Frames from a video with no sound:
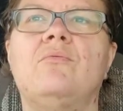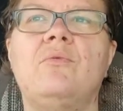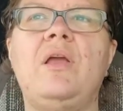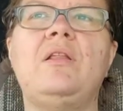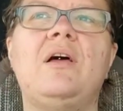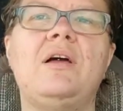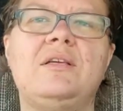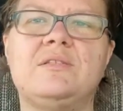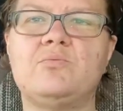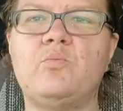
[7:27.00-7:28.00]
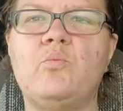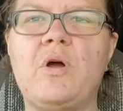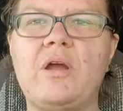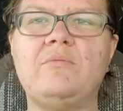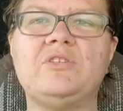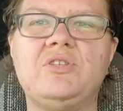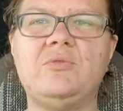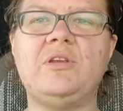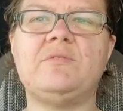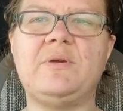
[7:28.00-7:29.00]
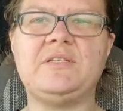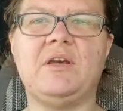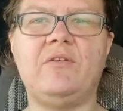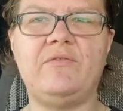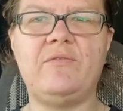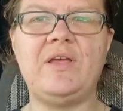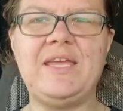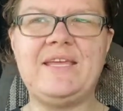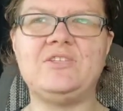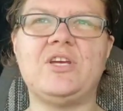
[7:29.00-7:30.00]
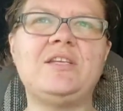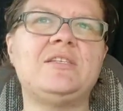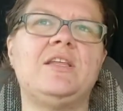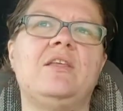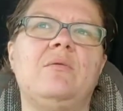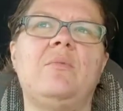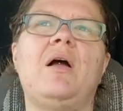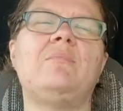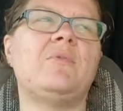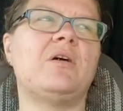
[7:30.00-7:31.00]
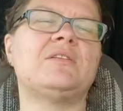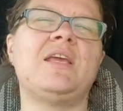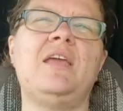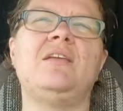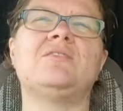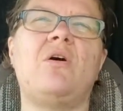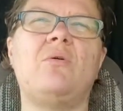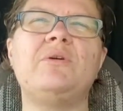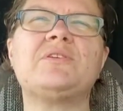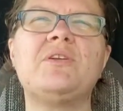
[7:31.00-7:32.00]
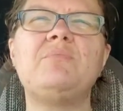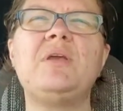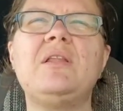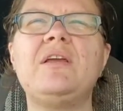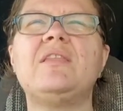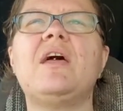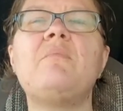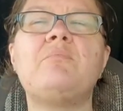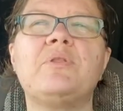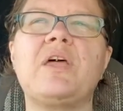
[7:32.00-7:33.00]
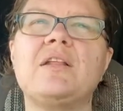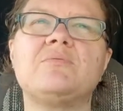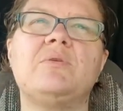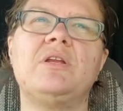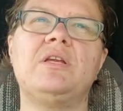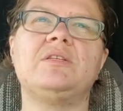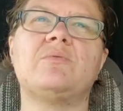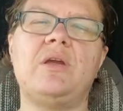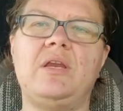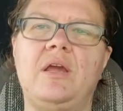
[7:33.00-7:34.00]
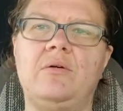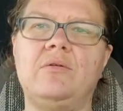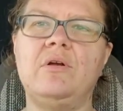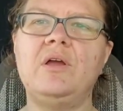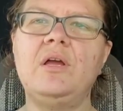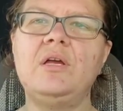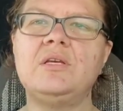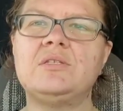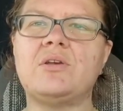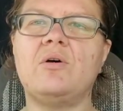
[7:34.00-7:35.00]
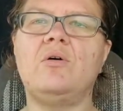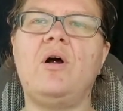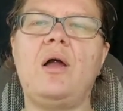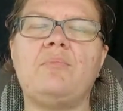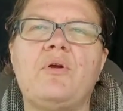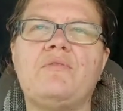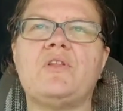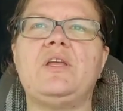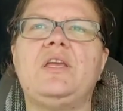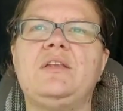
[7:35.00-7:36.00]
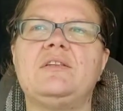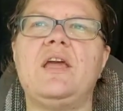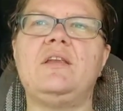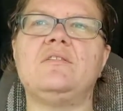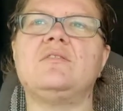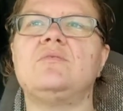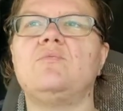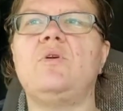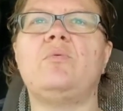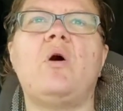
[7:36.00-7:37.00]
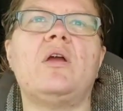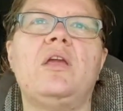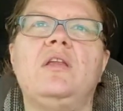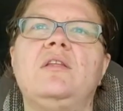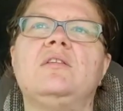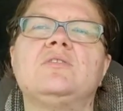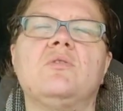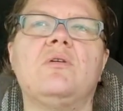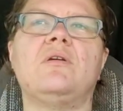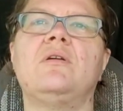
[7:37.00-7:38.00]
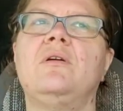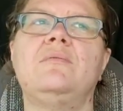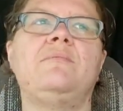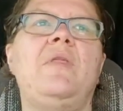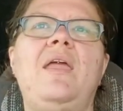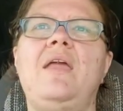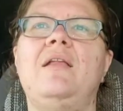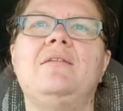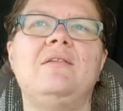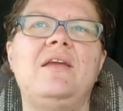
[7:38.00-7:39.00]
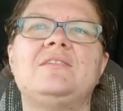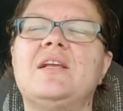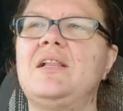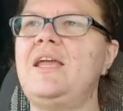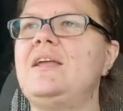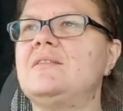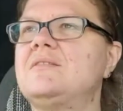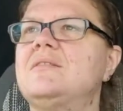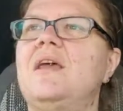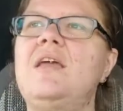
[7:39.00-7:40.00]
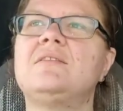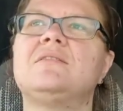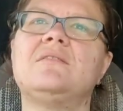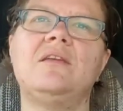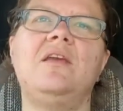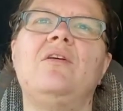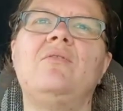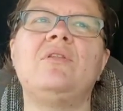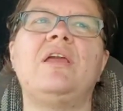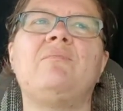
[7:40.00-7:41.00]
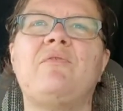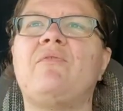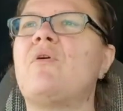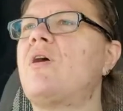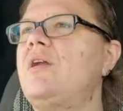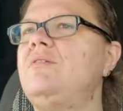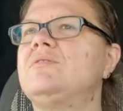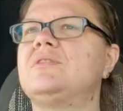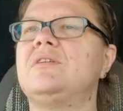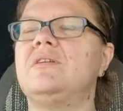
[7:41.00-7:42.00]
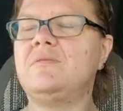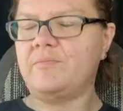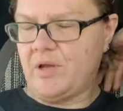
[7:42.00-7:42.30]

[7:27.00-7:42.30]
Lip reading: realize what I was doing to myself ingesting them. I'm not saying it's always going to be like that, but that's what it is right now. So I'm perfectly content with walking into the store, and it's a glance. It's, you know, like before I used to,